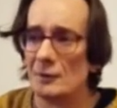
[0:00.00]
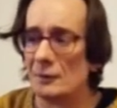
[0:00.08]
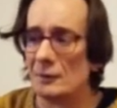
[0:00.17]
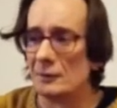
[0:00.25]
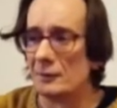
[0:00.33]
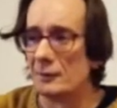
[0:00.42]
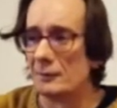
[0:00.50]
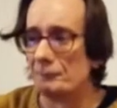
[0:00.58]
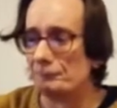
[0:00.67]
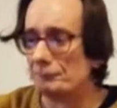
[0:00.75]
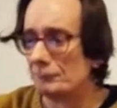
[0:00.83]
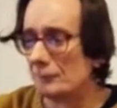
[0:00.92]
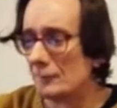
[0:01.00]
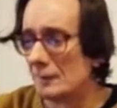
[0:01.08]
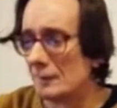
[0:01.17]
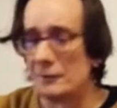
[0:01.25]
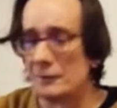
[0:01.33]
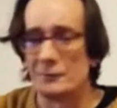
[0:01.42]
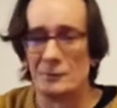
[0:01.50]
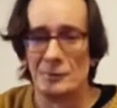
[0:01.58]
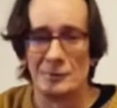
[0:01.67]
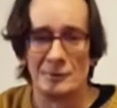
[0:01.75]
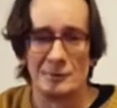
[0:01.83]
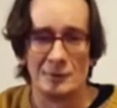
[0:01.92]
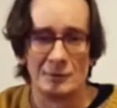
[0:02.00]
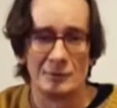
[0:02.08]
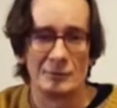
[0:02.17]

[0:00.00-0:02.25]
in the classical music scene.